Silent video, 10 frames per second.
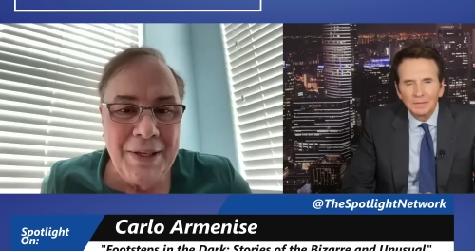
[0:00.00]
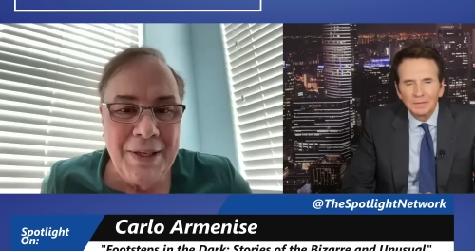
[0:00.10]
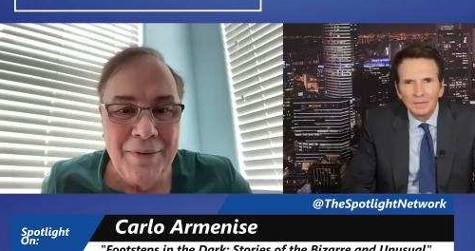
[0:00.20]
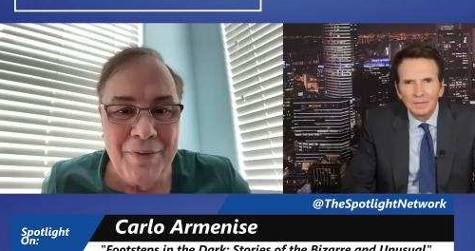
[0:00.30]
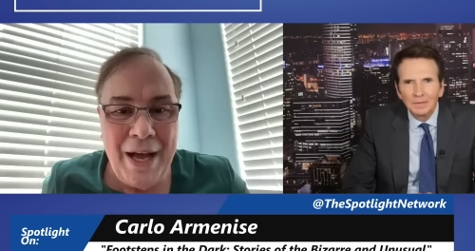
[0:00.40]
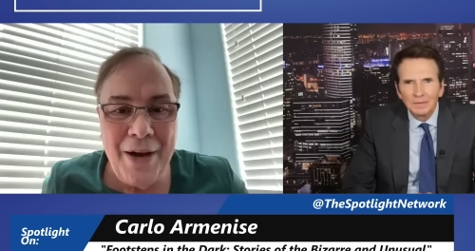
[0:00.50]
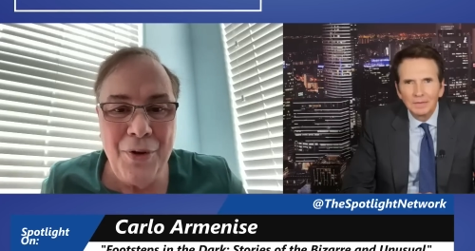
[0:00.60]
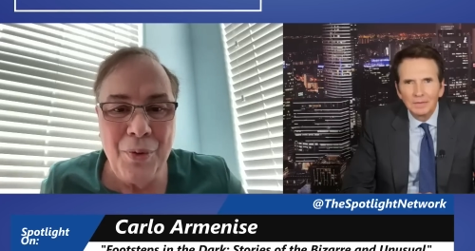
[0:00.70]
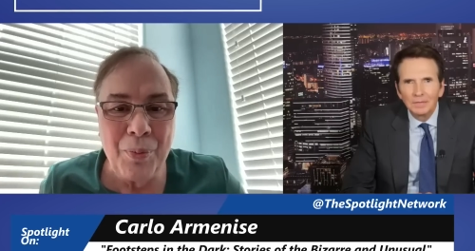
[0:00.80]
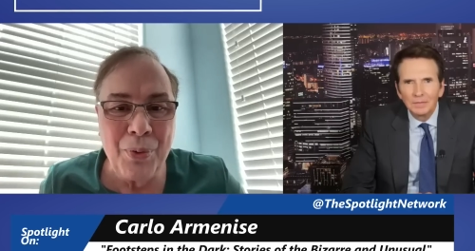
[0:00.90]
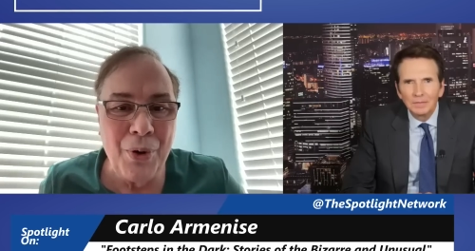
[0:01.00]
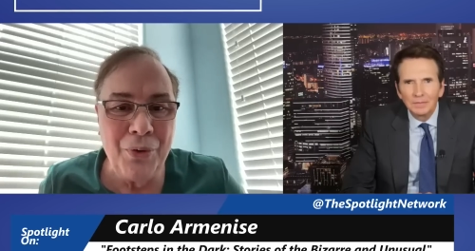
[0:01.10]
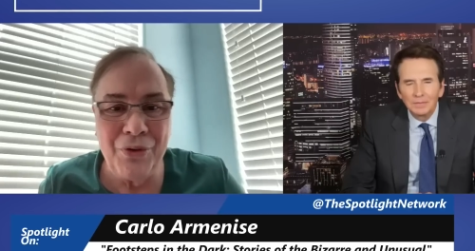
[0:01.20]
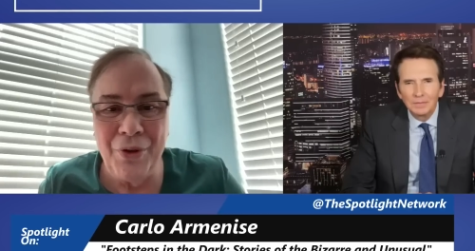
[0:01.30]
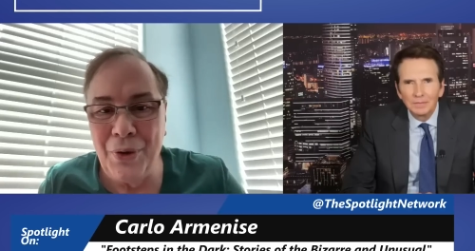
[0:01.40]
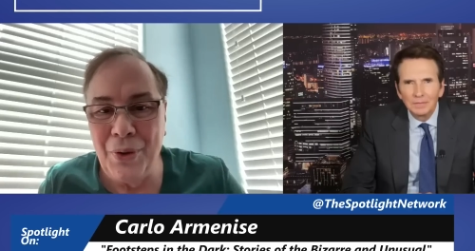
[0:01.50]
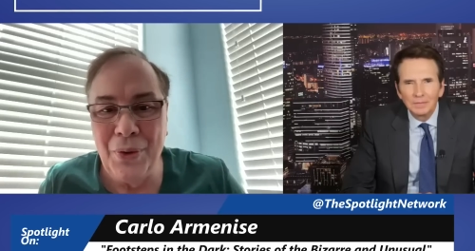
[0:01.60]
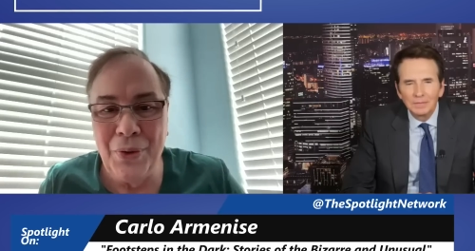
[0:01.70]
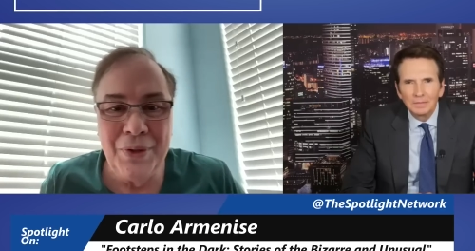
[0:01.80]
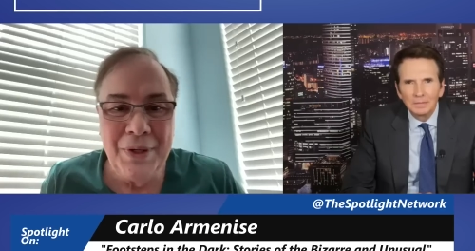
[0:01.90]
Speaker 1: of how you approach the
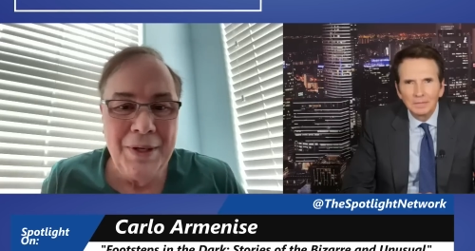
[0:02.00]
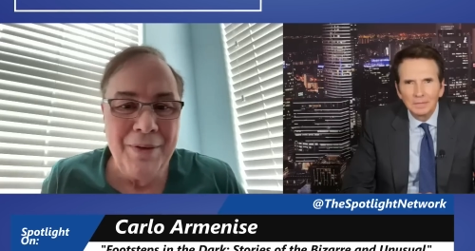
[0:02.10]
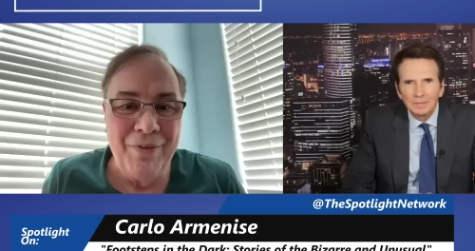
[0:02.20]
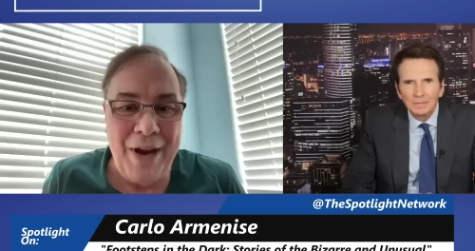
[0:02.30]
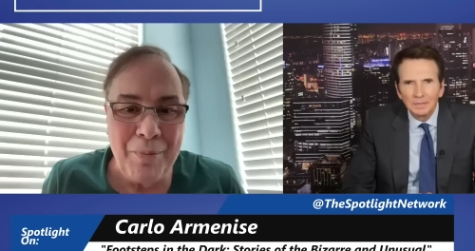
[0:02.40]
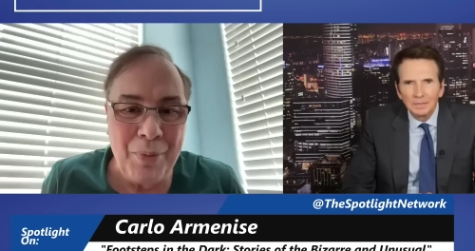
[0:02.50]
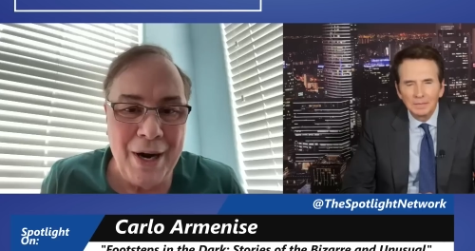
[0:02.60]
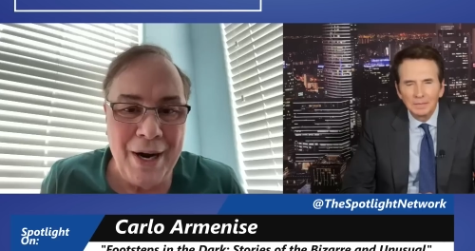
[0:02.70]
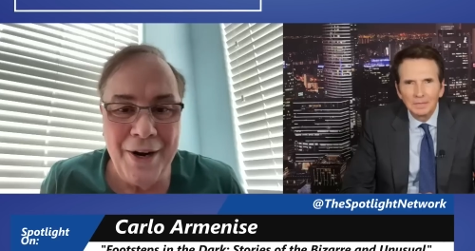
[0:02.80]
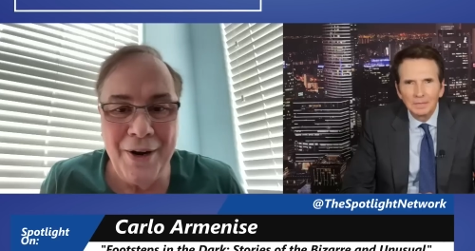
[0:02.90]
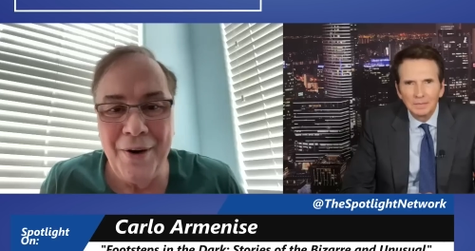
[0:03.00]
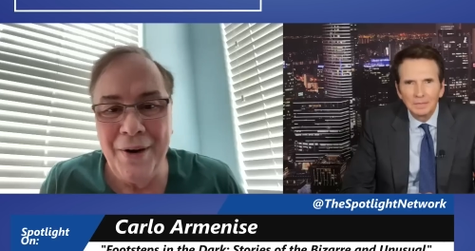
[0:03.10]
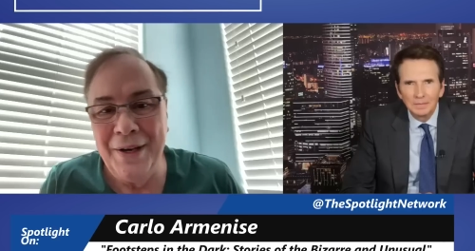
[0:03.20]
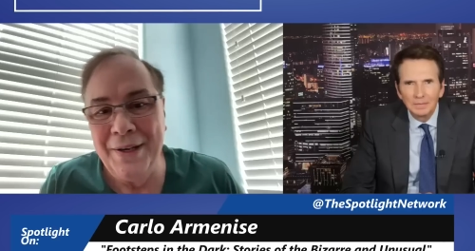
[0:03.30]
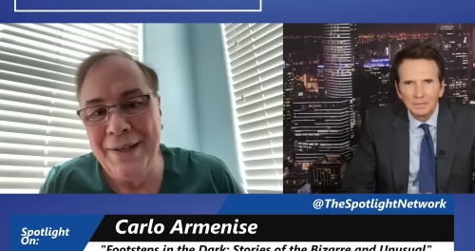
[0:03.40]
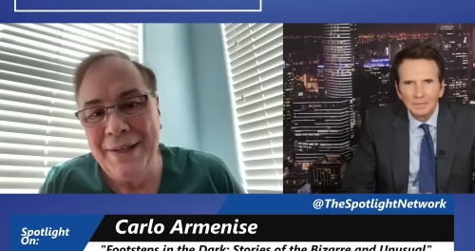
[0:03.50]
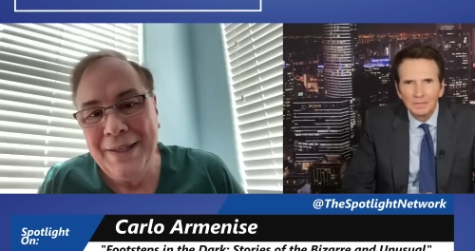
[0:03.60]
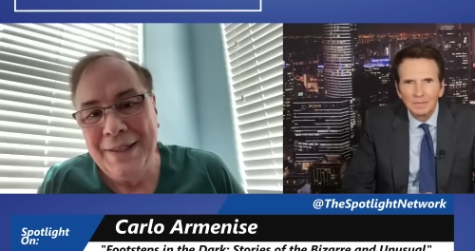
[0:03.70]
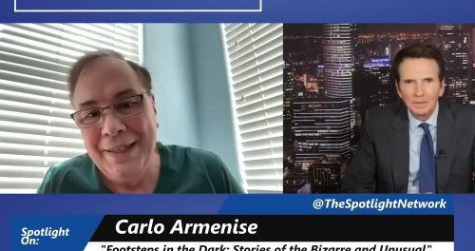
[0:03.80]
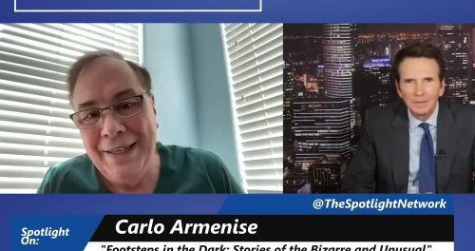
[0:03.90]
whole vampire and
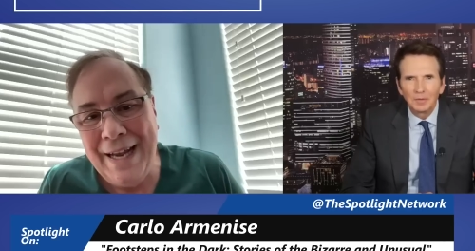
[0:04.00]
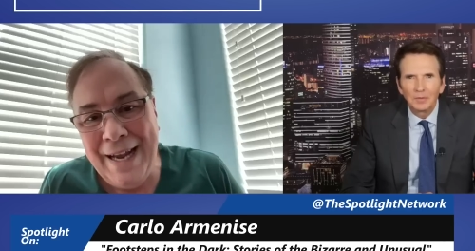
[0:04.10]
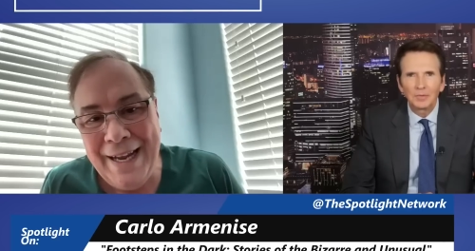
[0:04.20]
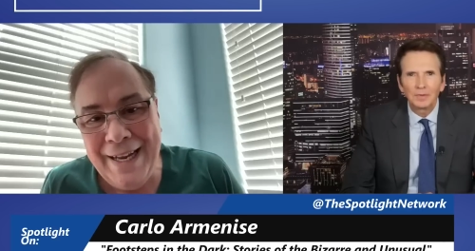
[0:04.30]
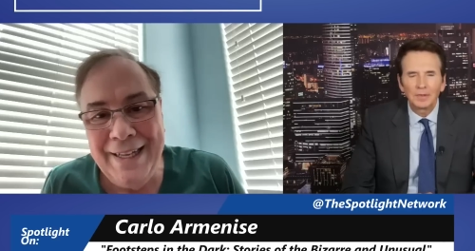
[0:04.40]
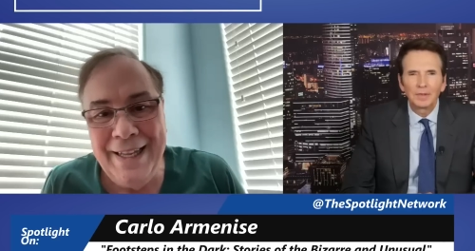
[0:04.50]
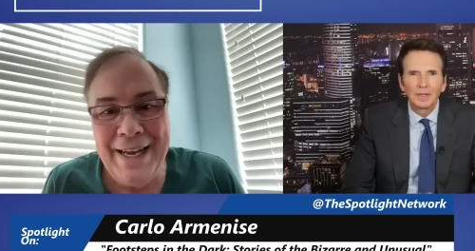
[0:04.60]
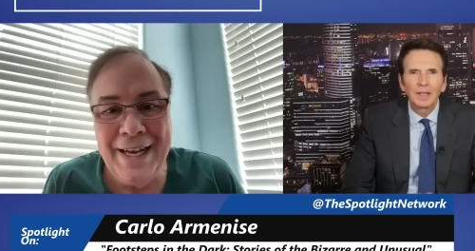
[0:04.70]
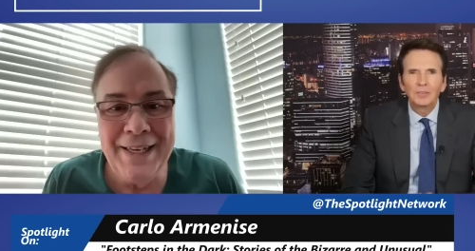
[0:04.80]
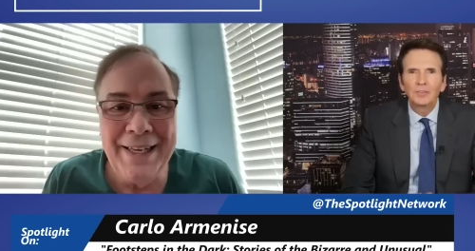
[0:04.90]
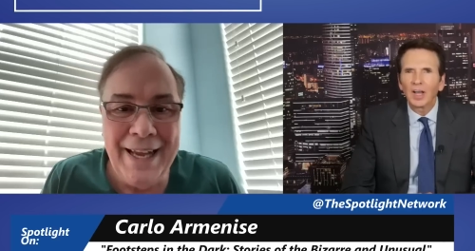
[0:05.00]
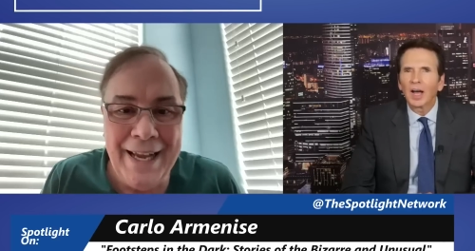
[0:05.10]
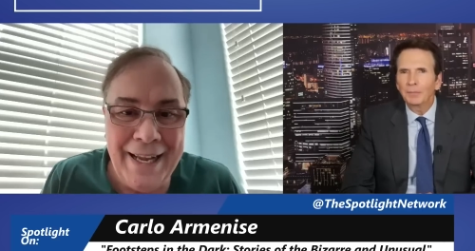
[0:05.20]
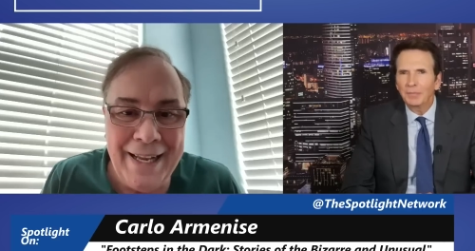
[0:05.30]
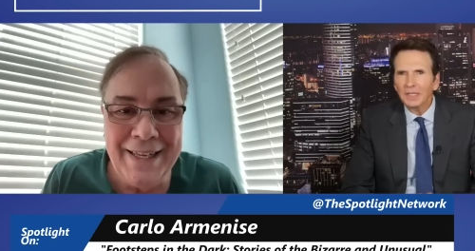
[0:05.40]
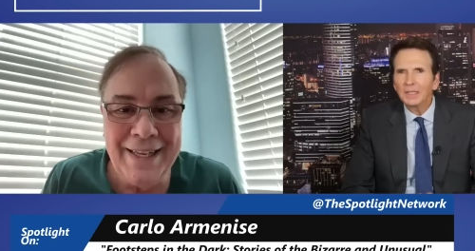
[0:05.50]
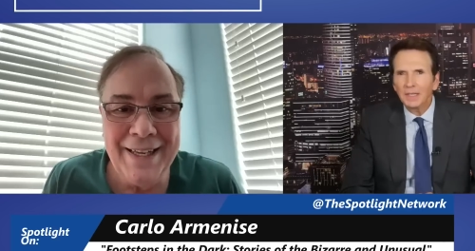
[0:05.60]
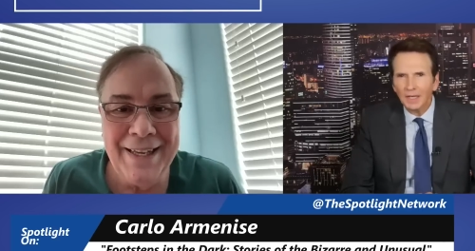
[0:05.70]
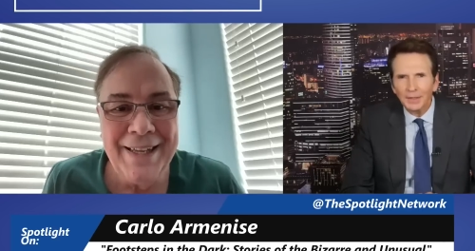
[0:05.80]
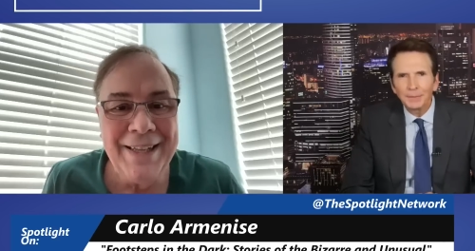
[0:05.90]
Speaker 2: dead, the undead. Zombie,
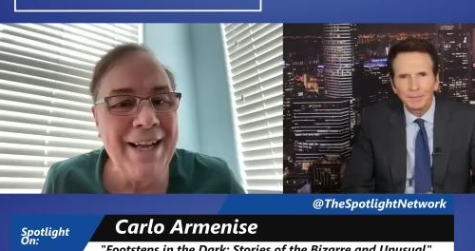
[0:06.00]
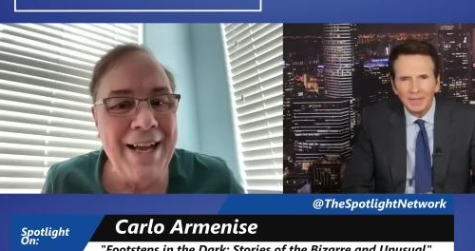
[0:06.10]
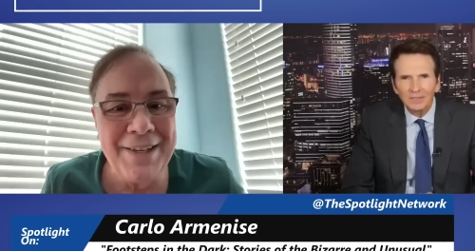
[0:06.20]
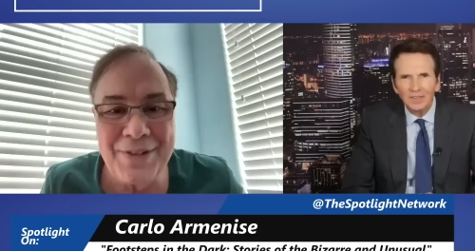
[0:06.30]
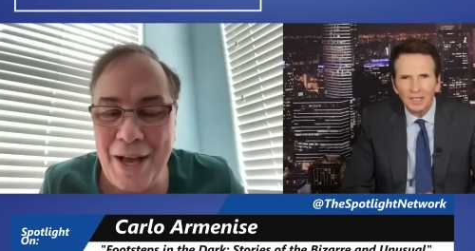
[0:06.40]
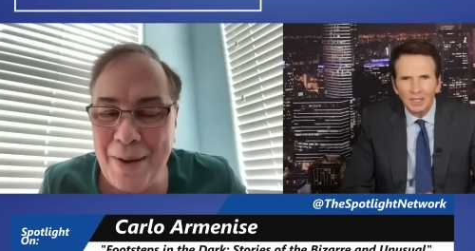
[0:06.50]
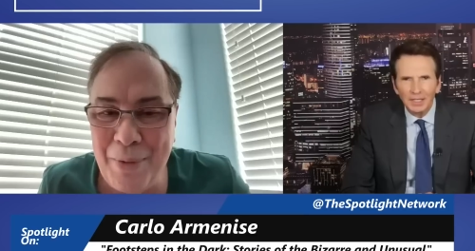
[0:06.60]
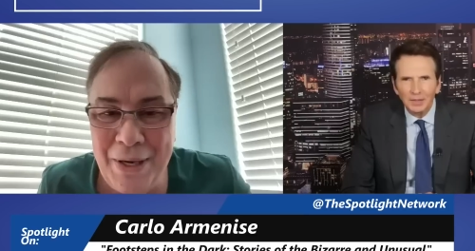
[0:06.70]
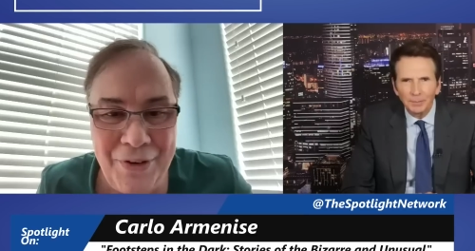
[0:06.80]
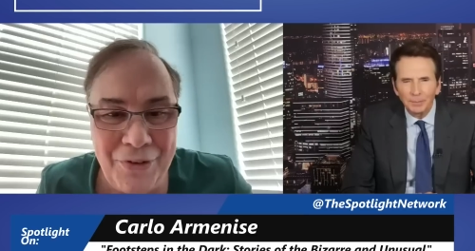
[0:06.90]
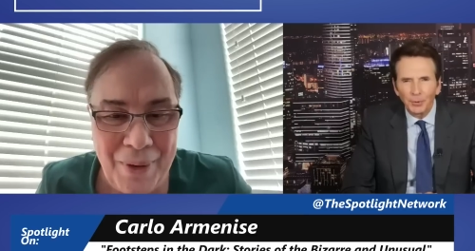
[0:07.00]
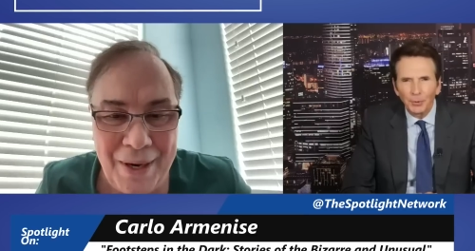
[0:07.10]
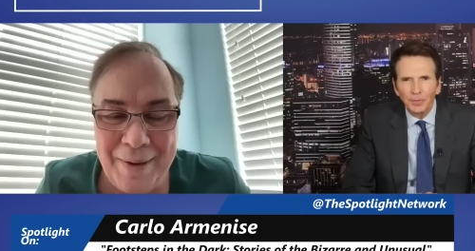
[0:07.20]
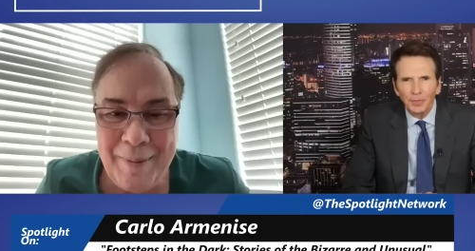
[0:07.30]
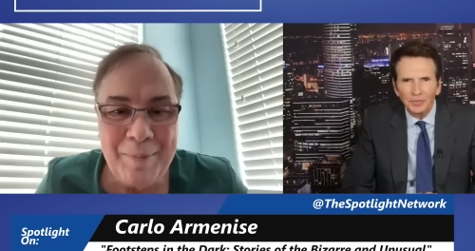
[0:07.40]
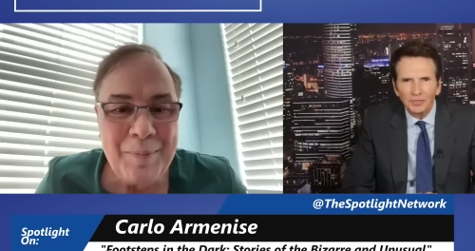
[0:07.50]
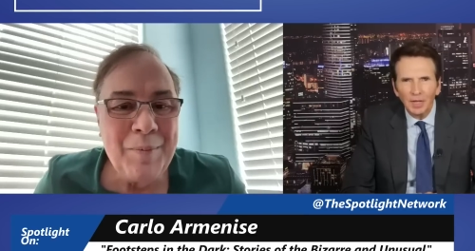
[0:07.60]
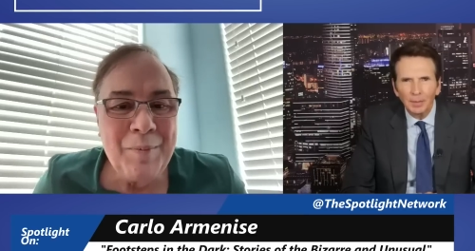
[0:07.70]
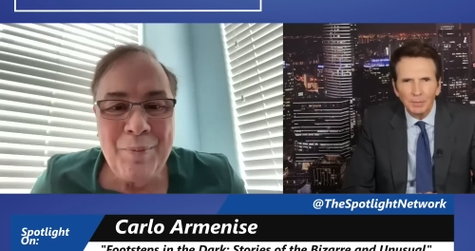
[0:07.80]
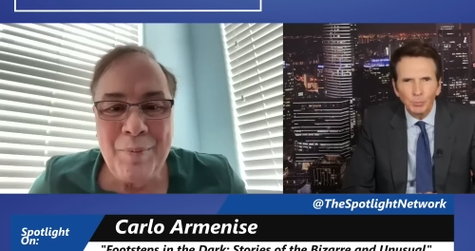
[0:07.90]
yeah.
Speaker 1: It's kind of like the birth of the zombie